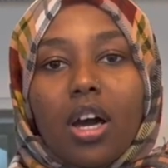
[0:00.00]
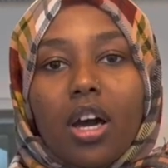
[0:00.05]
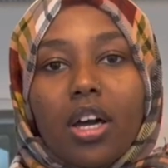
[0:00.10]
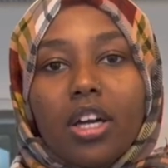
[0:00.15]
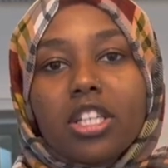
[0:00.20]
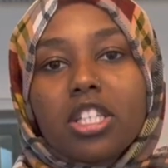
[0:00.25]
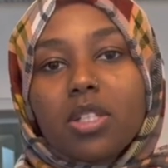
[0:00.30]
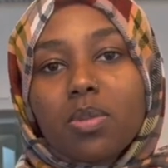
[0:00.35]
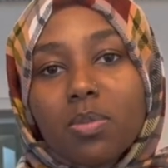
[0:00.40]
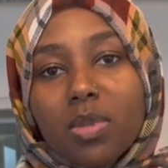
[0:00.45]

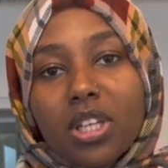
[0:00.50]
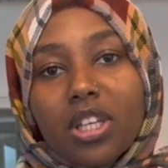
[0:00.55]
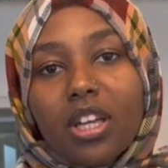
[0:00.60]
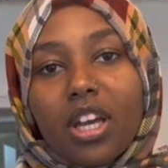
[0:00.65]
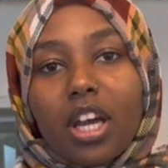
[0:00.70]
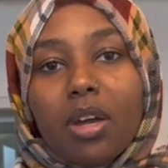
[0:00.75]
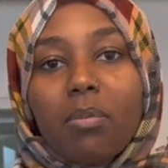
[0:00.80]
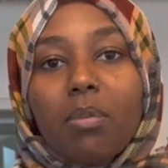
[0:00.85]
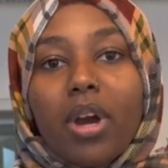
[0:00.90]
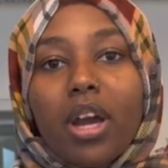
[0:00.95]
It's me
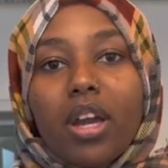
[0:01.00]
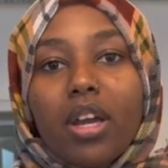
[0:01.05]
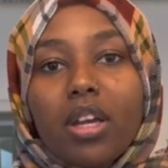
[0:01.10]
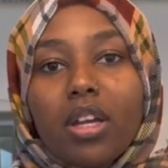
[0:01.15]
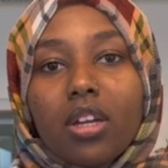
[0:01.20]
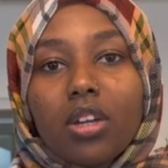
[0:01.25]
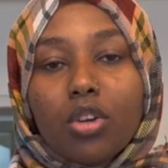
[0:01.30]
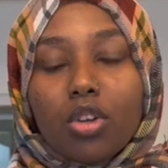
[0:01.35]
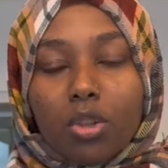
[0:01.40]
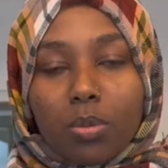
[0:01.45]
and my
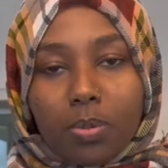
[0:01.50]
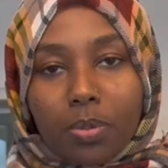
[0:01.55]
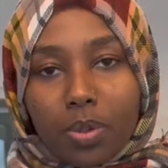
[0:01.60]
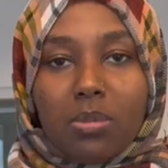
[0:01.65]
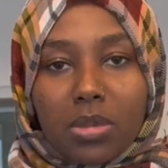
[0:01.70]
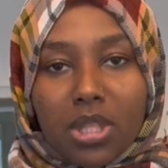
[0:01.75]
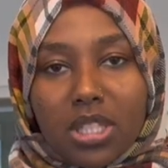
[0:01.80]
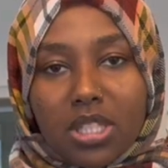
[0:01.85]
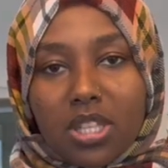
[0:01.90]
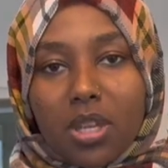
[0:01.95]
group,
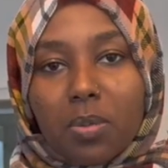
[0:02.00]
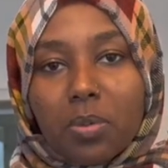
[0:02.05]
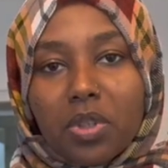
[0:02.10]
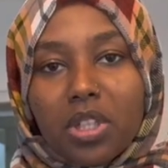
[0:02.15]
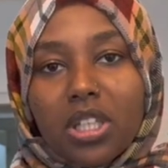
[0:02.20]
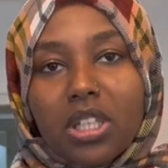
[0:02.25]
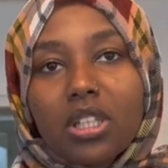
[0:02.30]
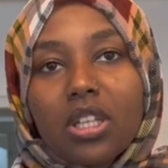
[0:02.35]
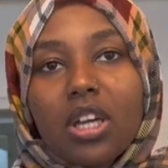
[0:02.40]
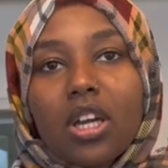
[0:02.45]
me,
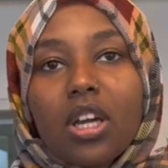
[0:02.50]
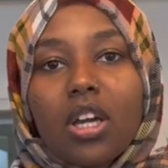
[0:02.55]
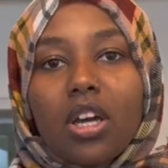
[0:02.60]
Sabrine,